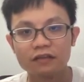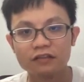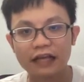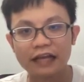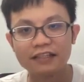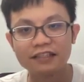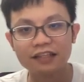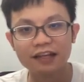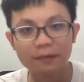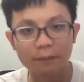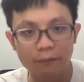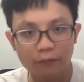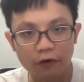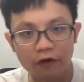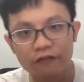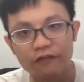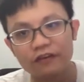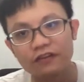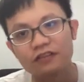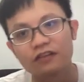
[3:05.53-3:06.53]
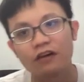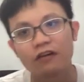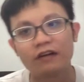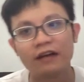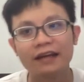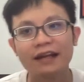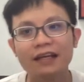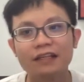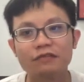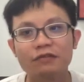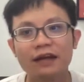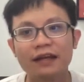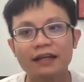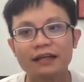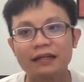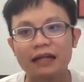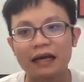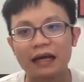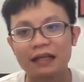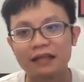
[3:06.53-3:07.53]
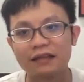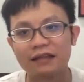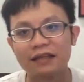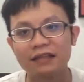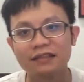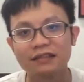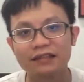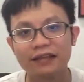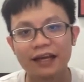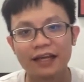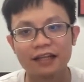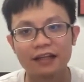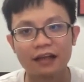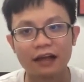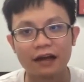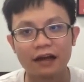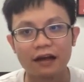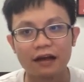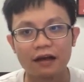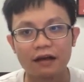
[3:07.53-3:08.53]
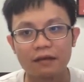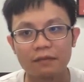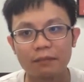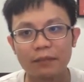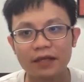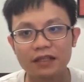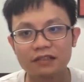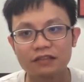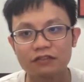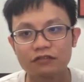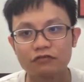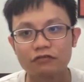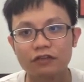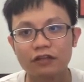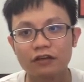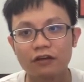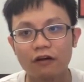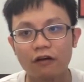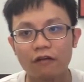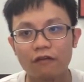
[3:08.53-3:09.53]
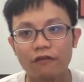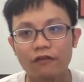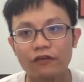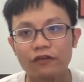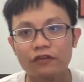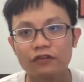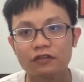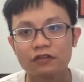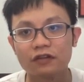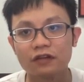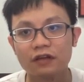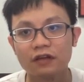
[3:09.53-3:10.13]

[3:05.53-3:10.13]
Actually, both is correct. That is why things get makes student confused,